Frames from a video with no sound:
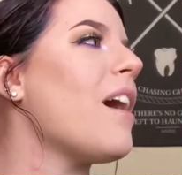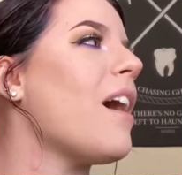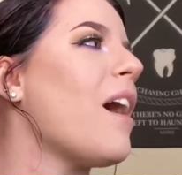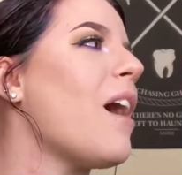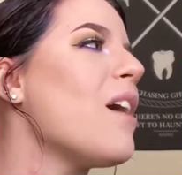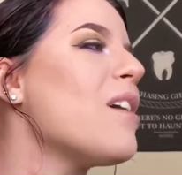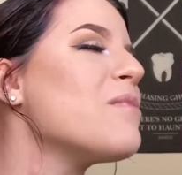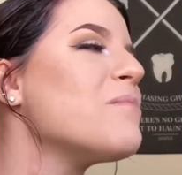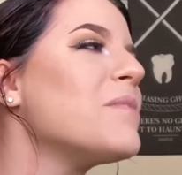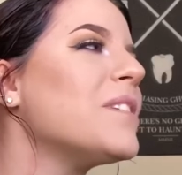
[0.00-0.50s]

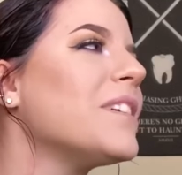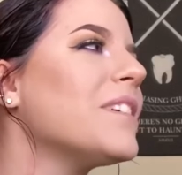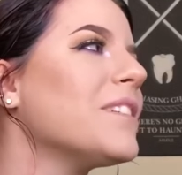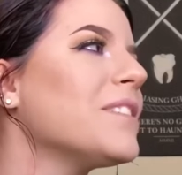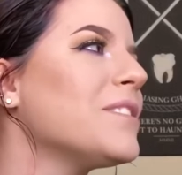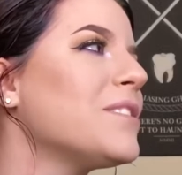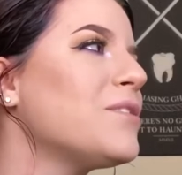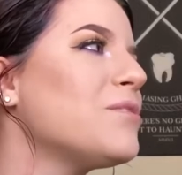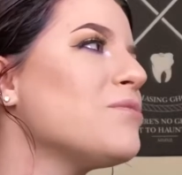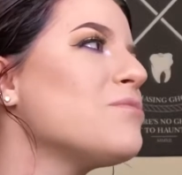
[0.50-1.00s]
I'll be
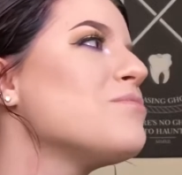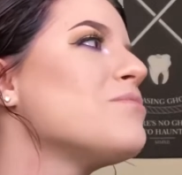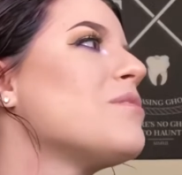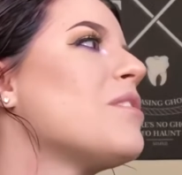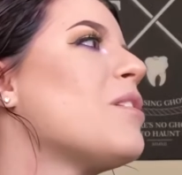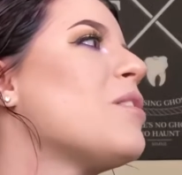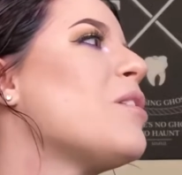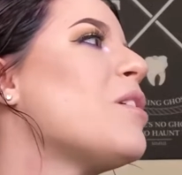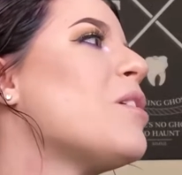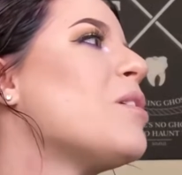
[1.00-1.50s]
done soon.
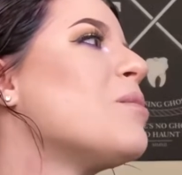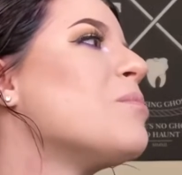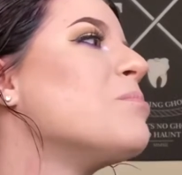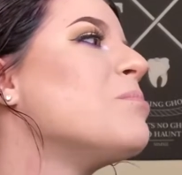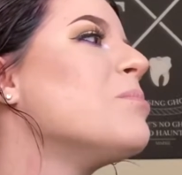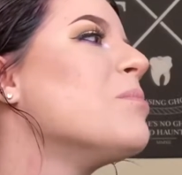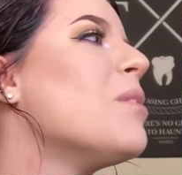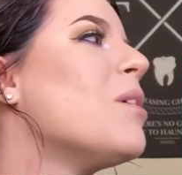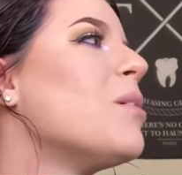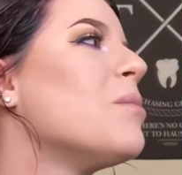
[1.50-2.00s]
I'll, I'll,
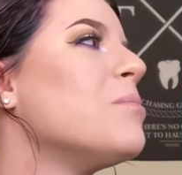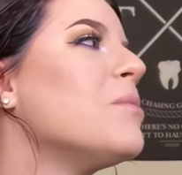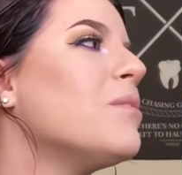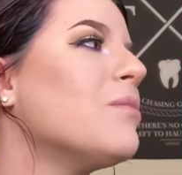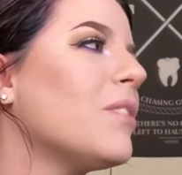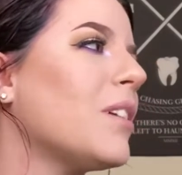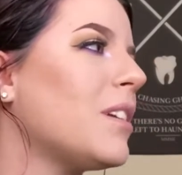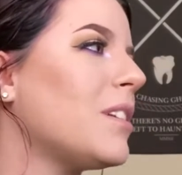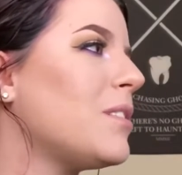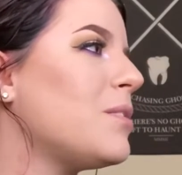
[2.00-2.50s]
I'll be
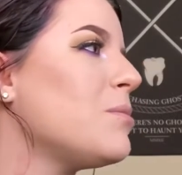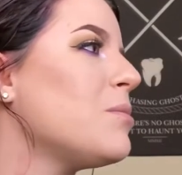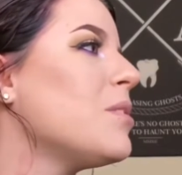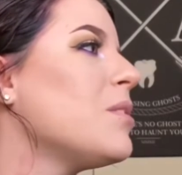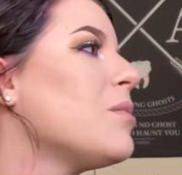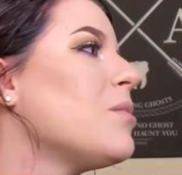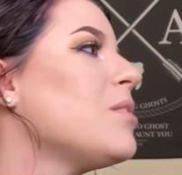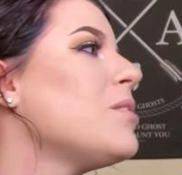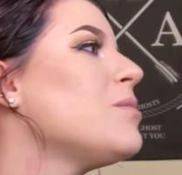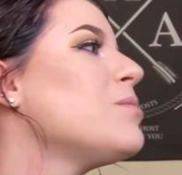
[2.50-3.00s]
ready to
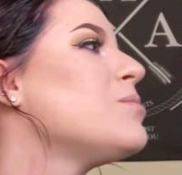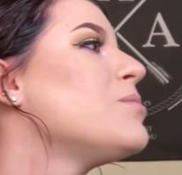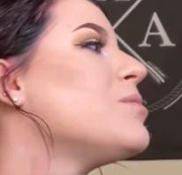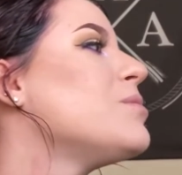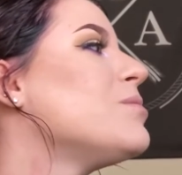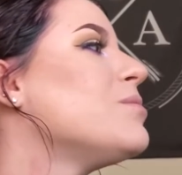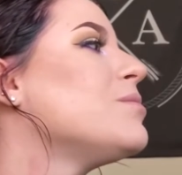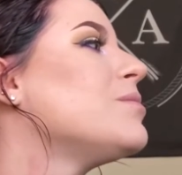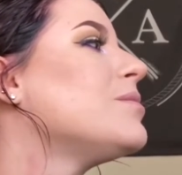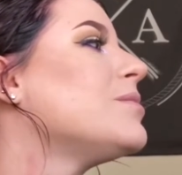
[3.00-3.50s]
annoy you
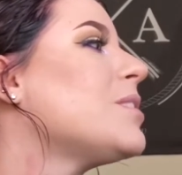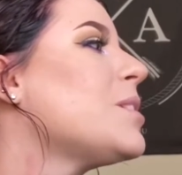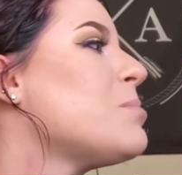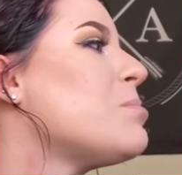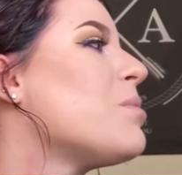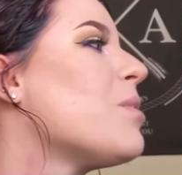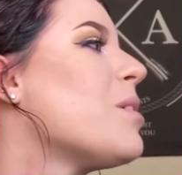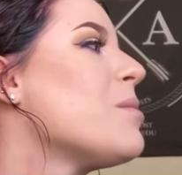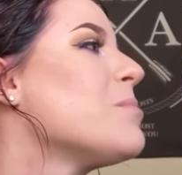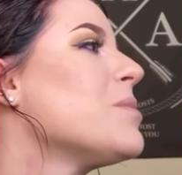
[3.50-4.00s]
soon. I
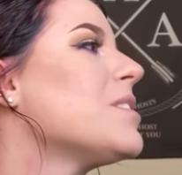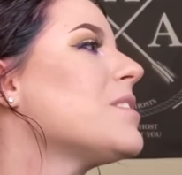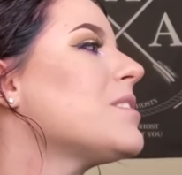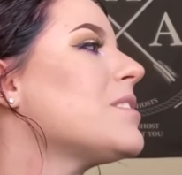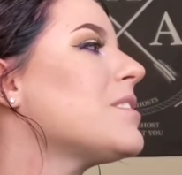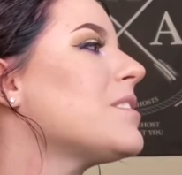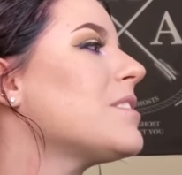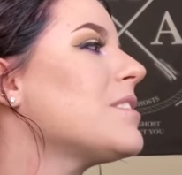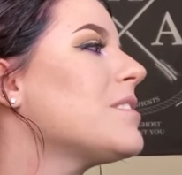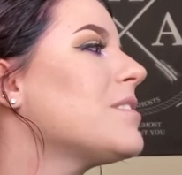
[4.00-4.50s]
promise.
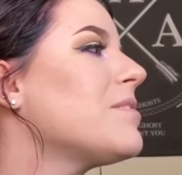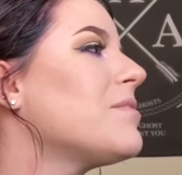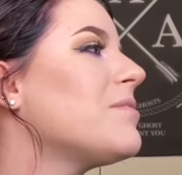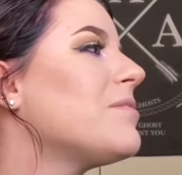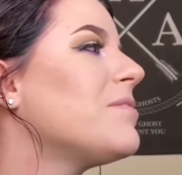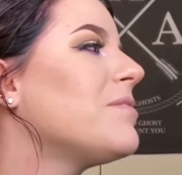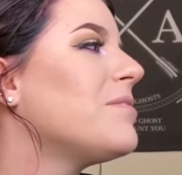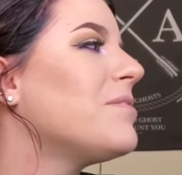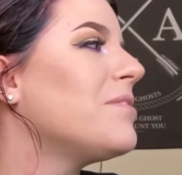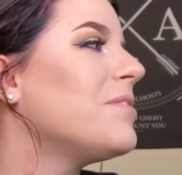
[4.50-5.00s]
Okay,
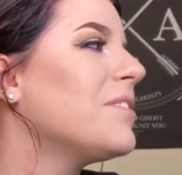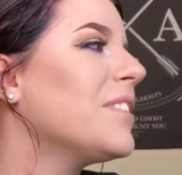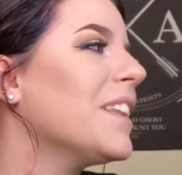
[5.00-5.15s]
Stinky.